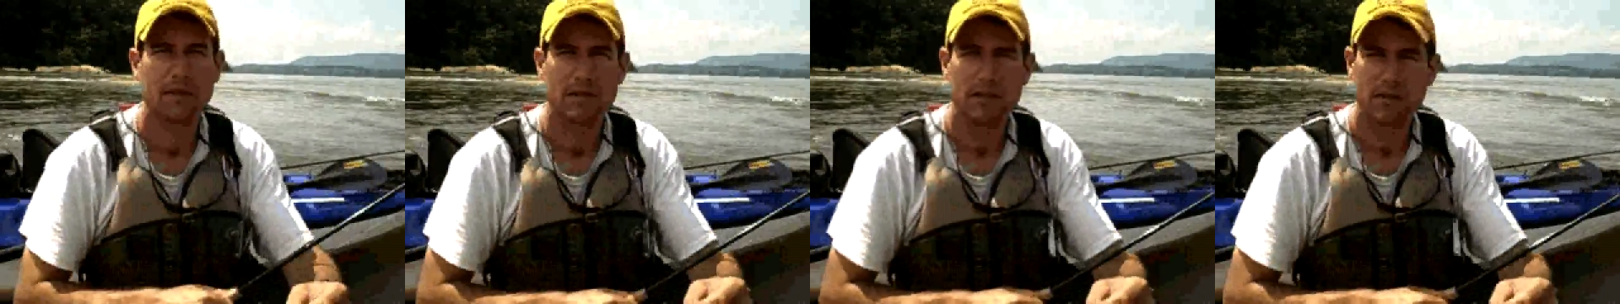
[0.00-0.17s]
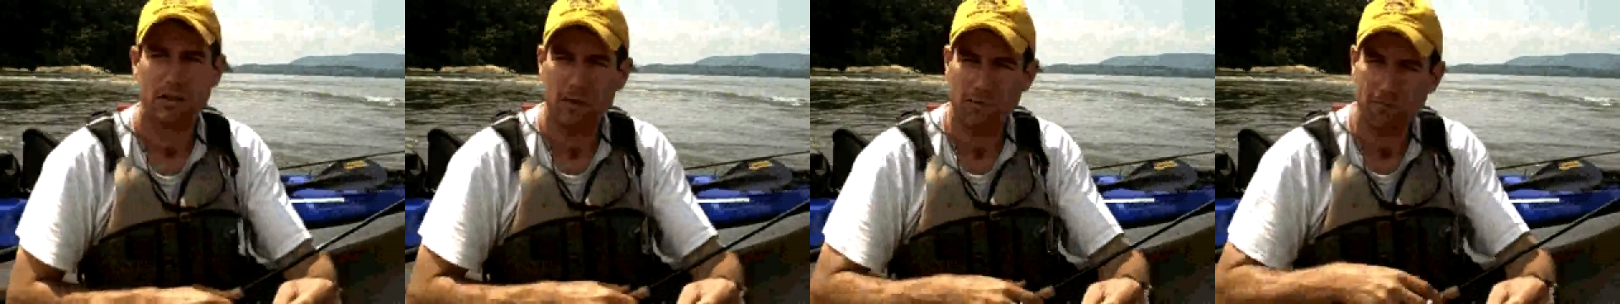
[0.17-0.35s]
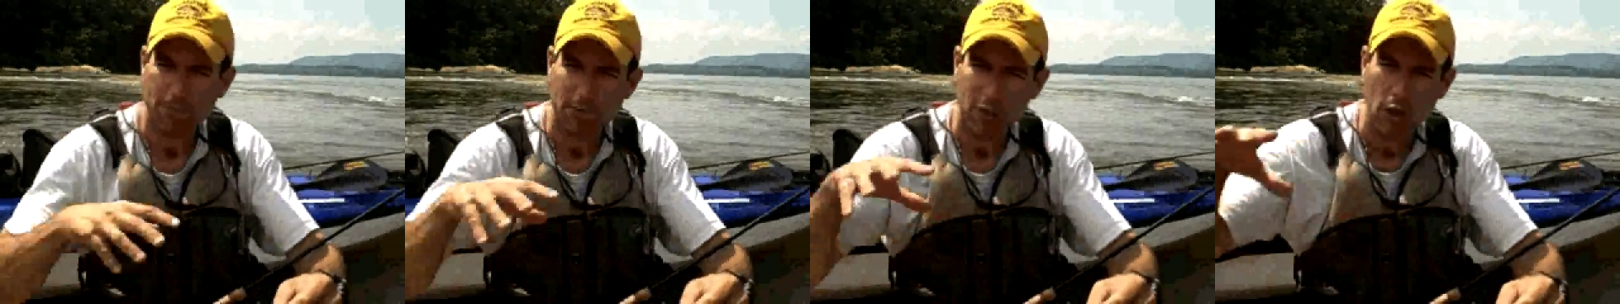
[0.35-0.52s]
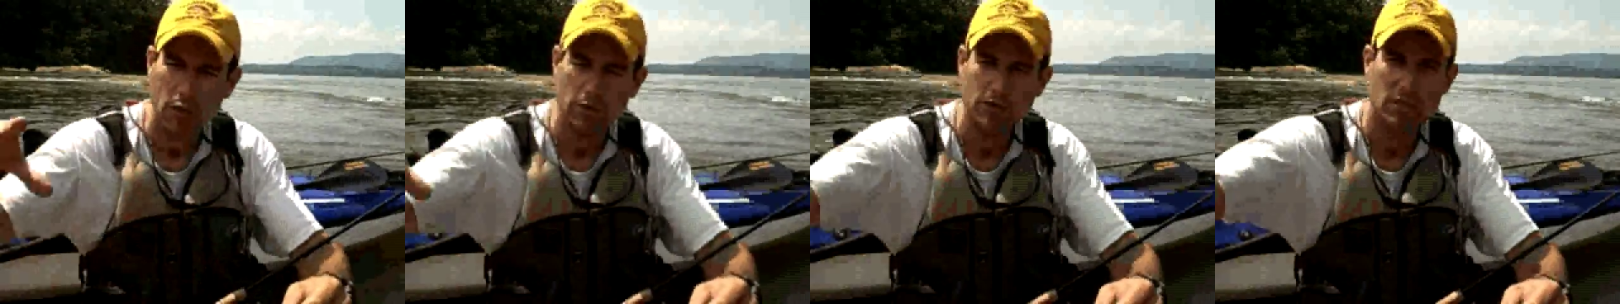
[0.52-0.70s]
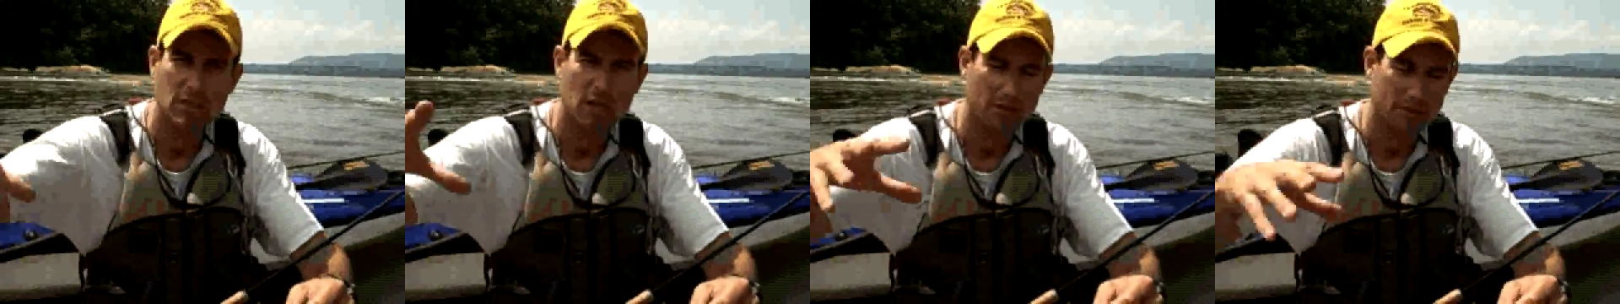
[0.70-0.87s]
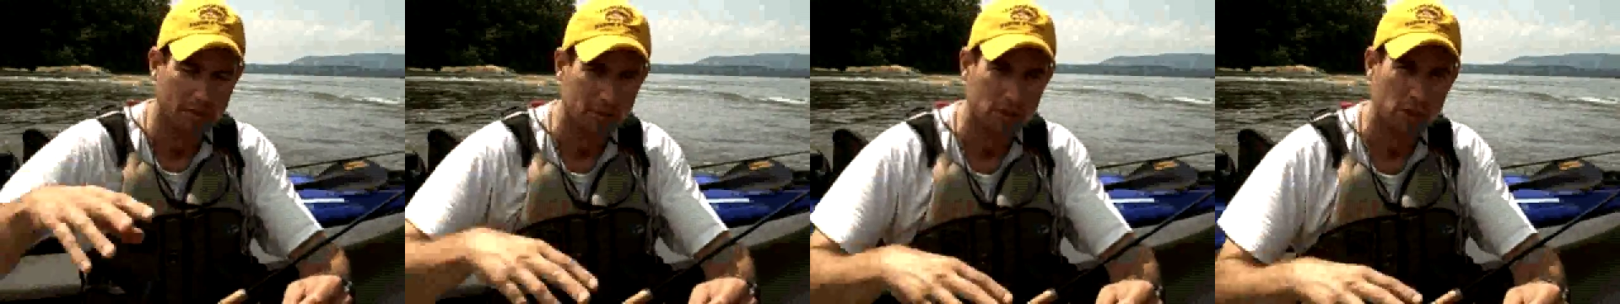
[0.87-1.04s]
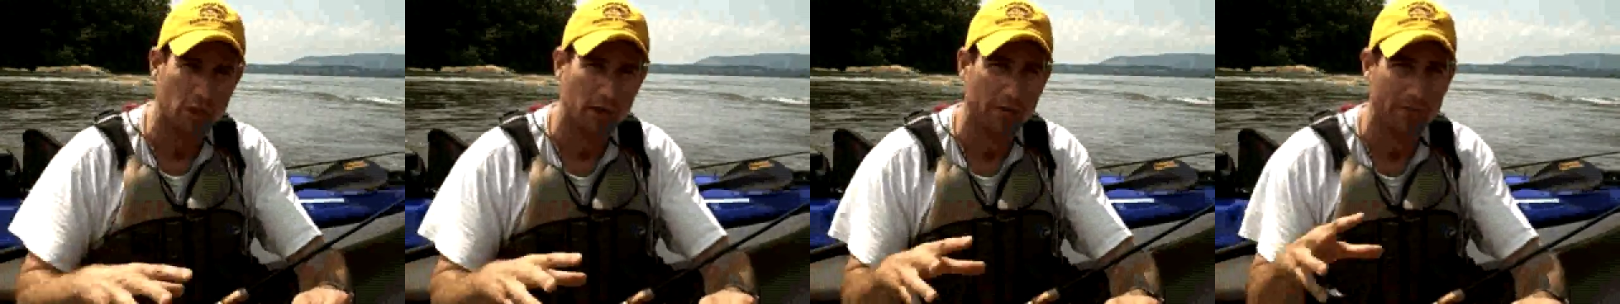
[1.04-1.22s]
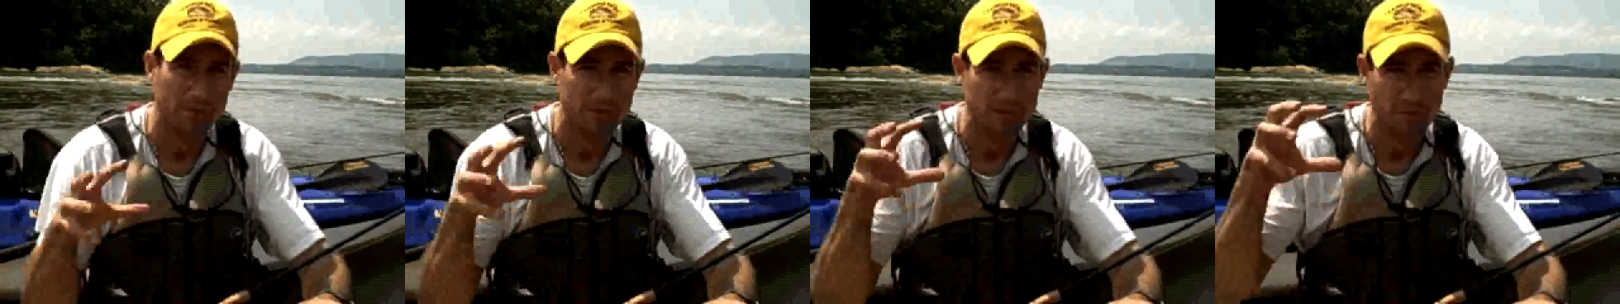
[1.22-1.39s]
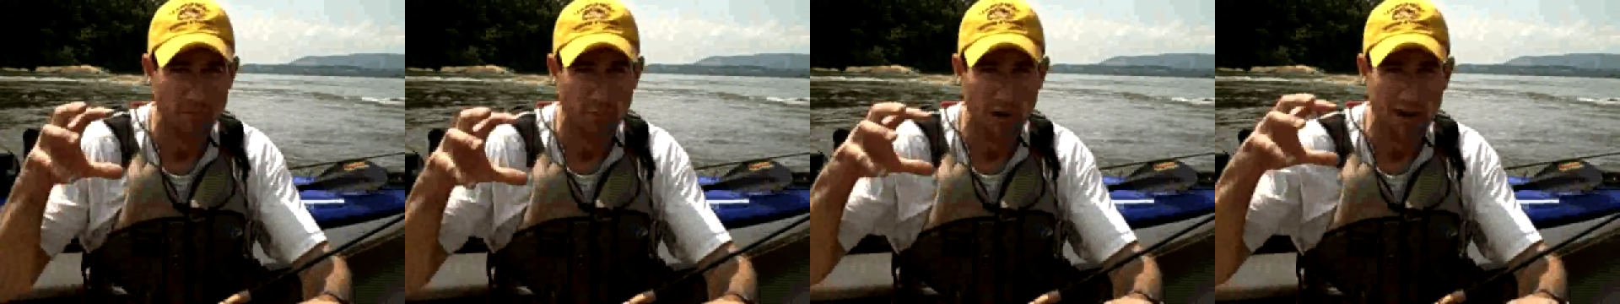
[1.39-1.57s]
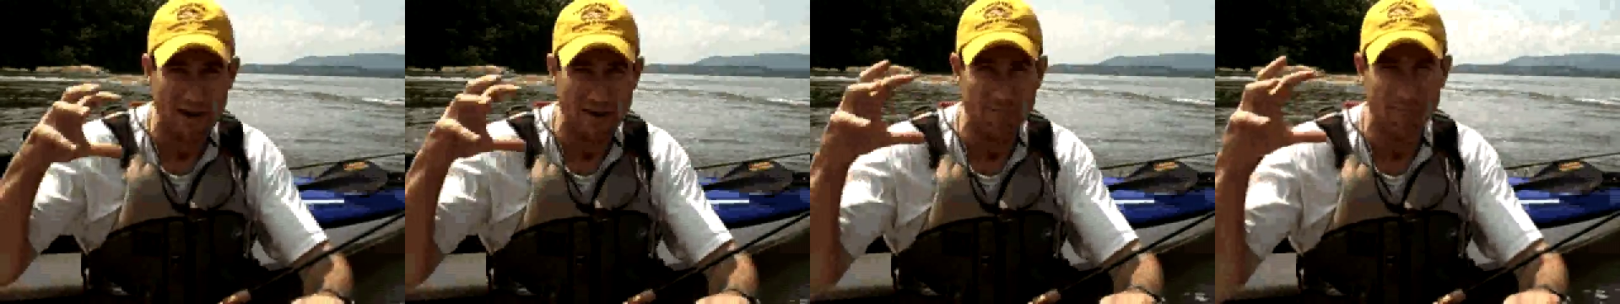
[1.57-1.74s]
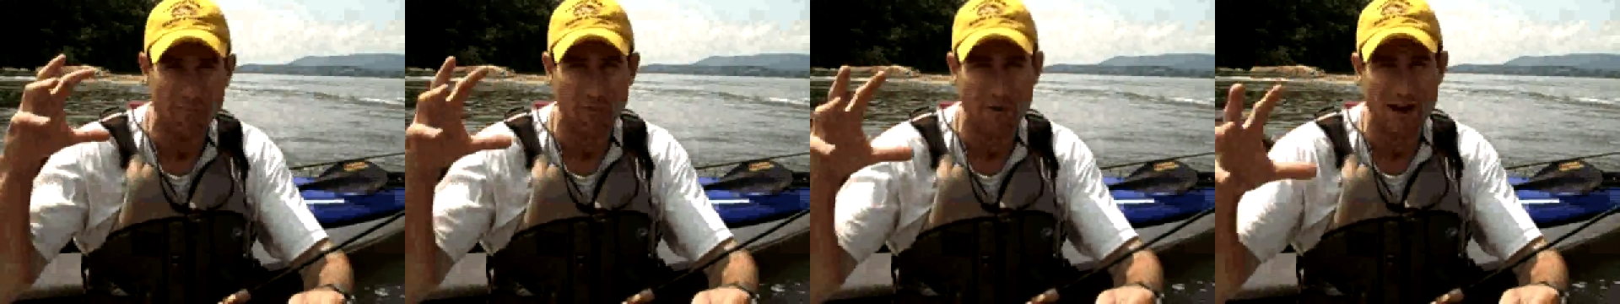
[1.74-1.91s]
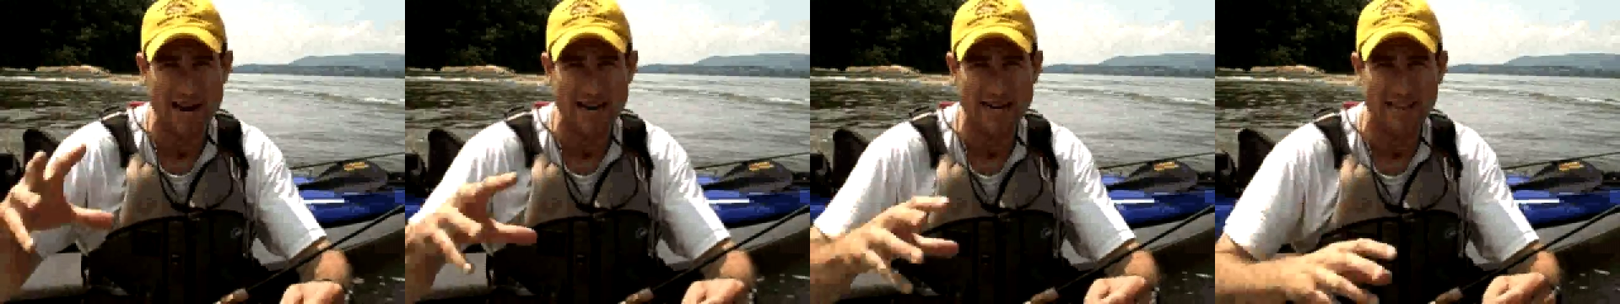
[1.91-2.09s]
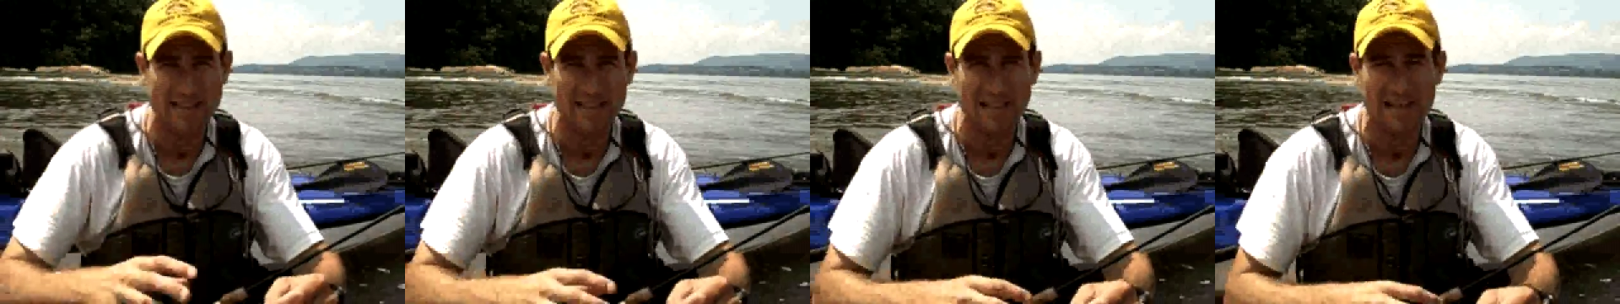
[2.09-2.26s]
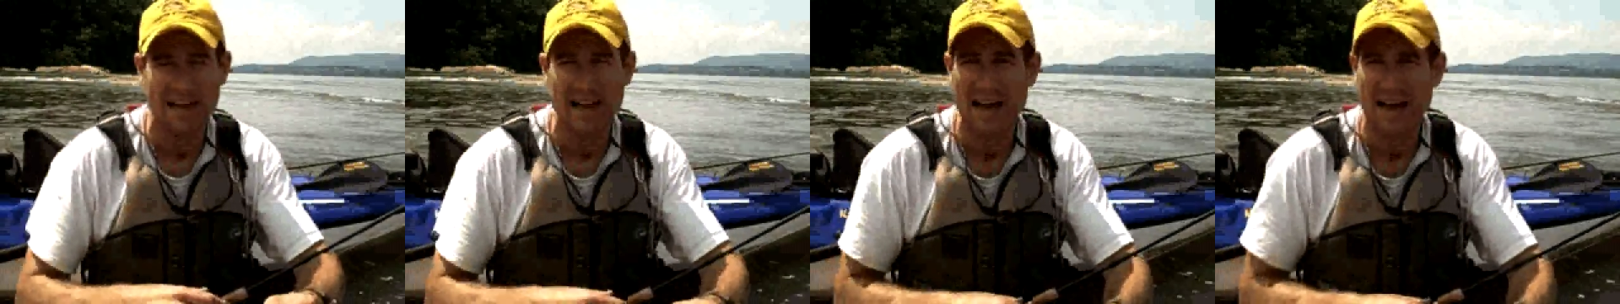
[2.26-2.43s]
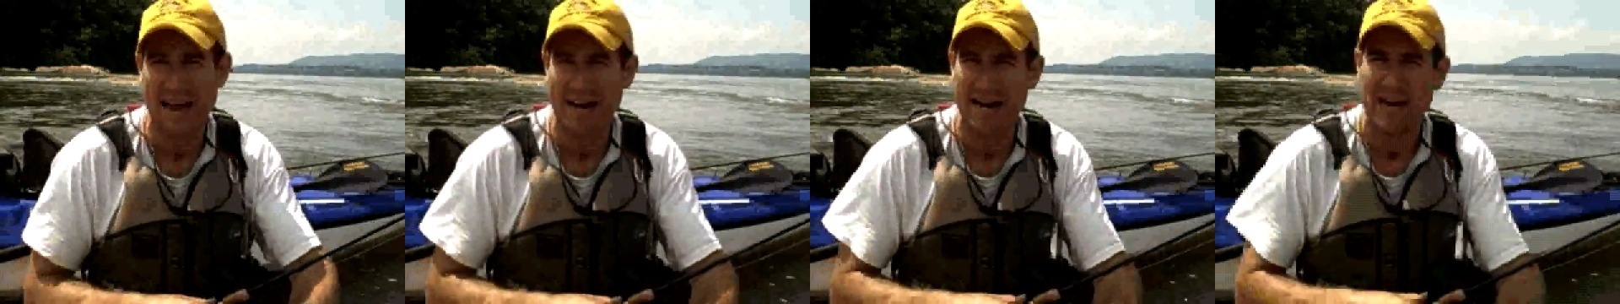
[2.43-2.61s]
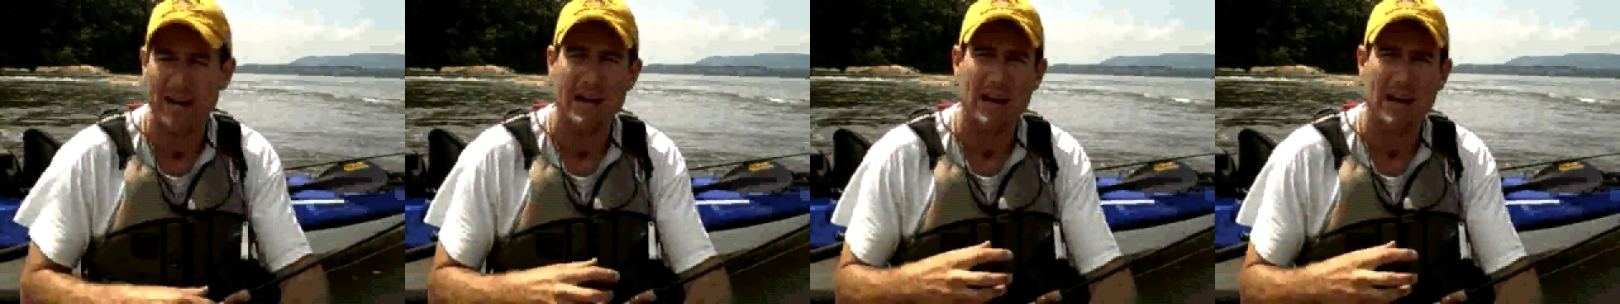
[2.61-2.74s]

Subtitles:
that floats on the surface, bright braided line,